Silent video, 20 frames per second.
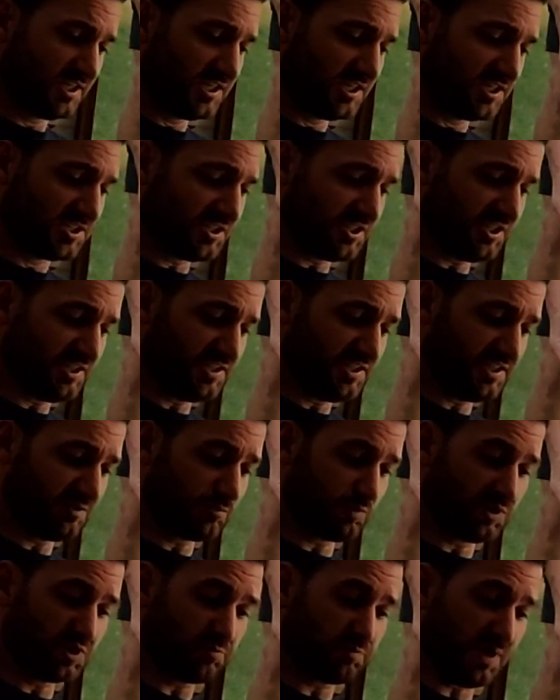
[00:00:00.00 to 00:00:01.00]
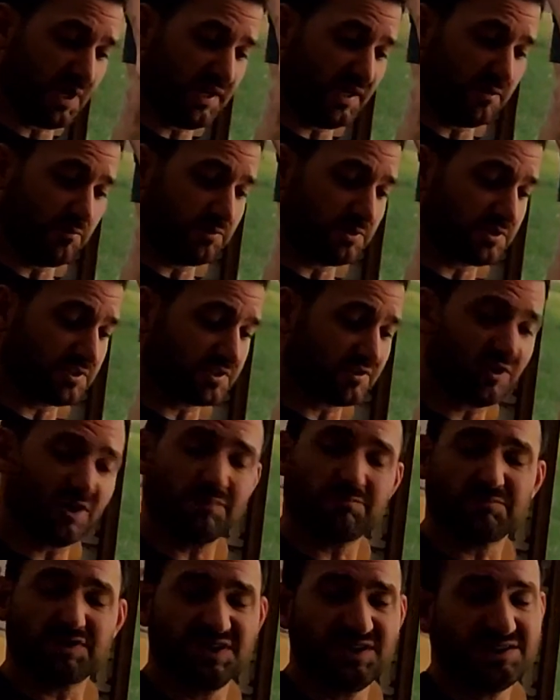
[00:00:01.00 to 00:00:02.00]
She did wish Peggy would
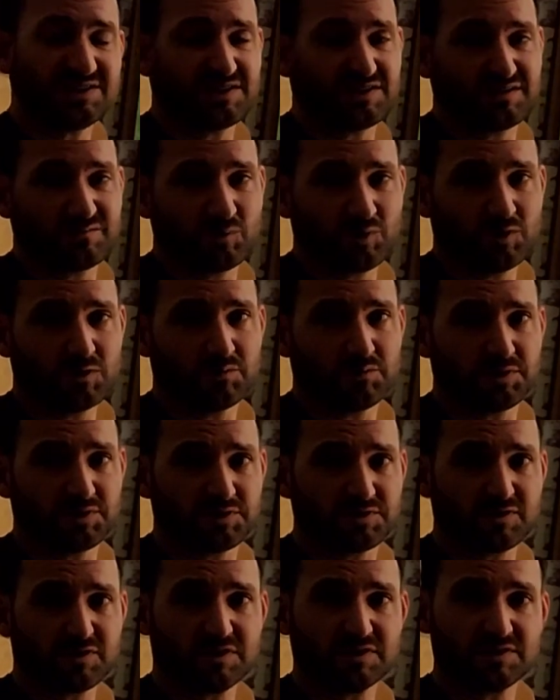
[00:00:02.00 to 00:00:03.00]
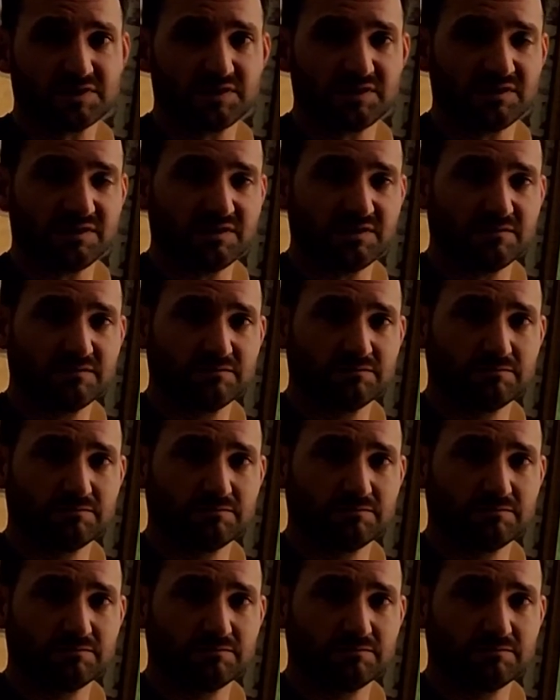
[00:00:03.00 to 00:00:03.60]
stop teasing Wanda Pentrosky, though.